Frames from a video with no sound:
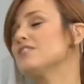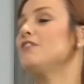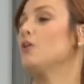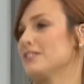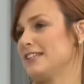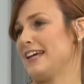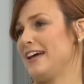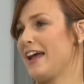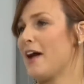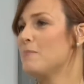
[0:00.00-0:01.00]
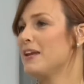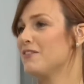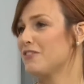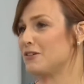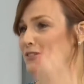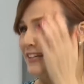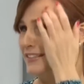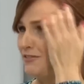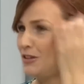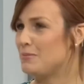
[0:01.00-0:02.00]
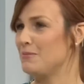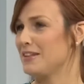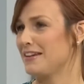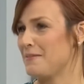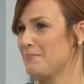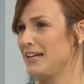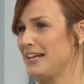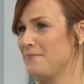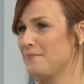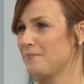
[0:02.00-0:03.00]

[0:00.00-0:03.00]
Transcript: years of L'Occitane, how many of those years have you been with the company?